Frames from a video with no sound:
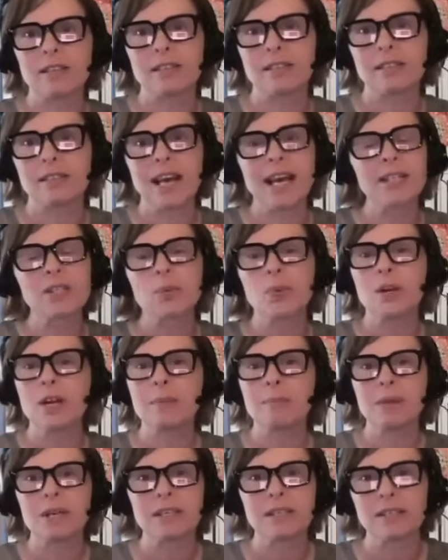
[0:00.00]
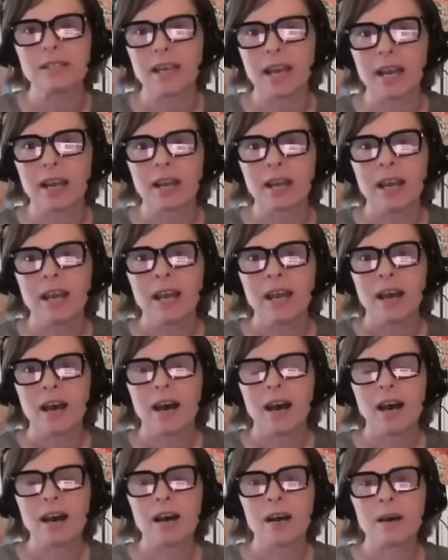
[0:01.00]
that's what i'm going to say
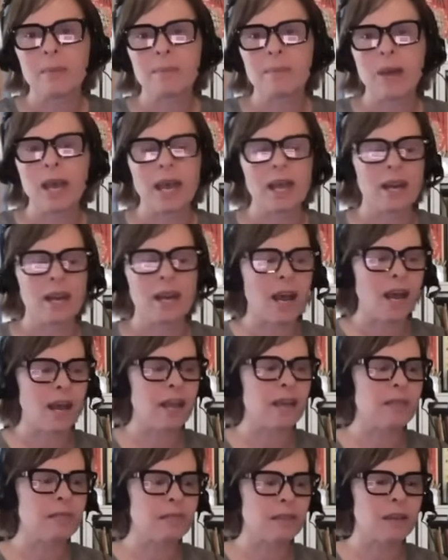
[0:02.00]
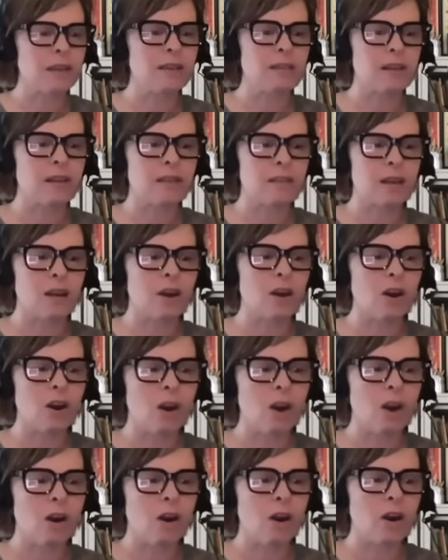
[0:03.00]
um, and I think that there
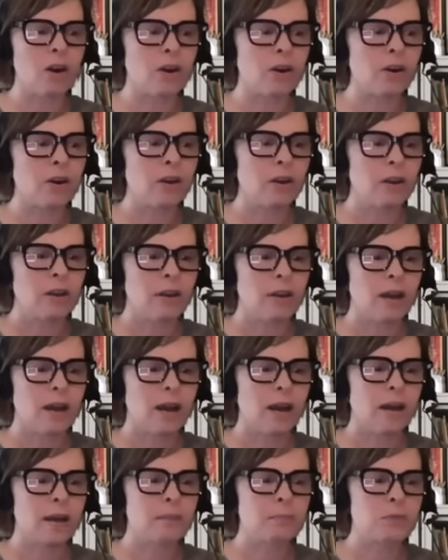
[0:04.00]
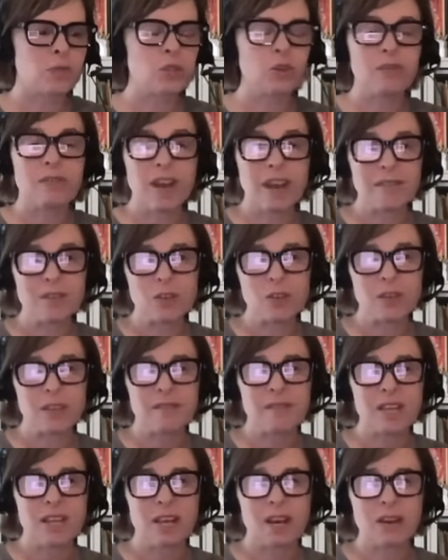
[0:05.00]
are um, survivors
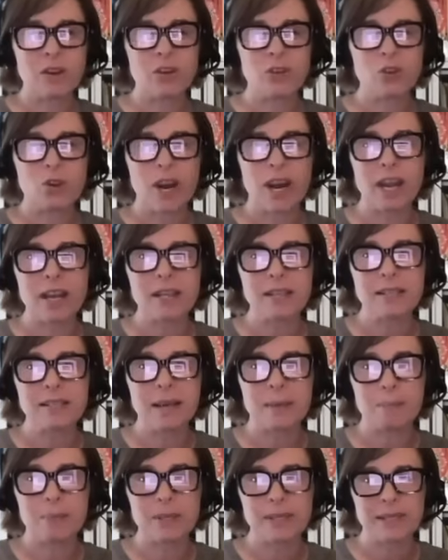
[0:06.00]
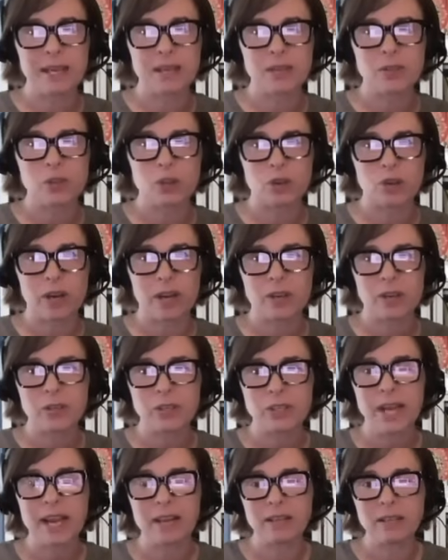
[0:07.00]
of the Younger Dryas that possessed greater
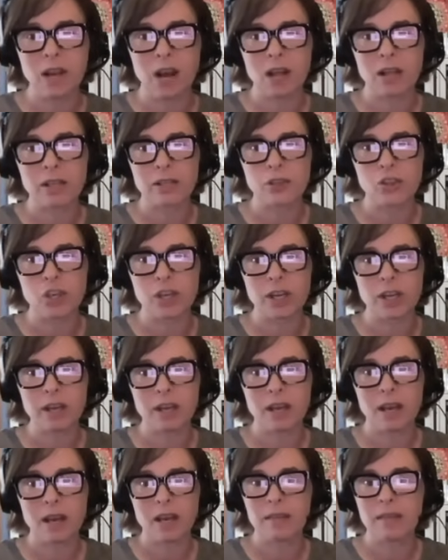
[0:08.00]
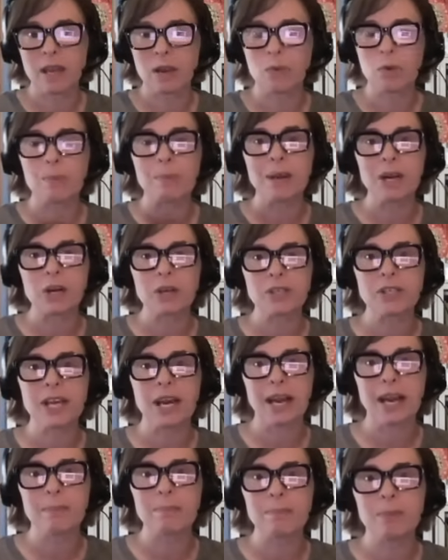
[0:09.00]
technology. They were
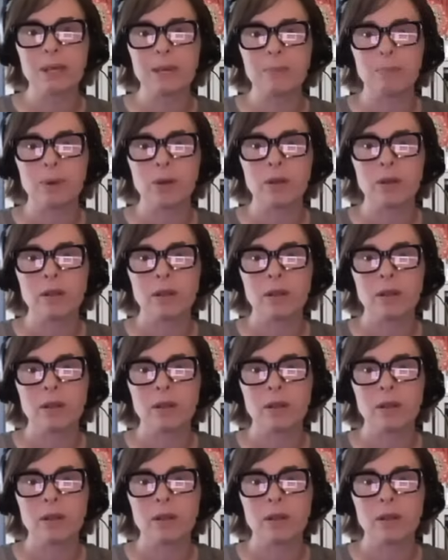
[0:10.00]
maritime people.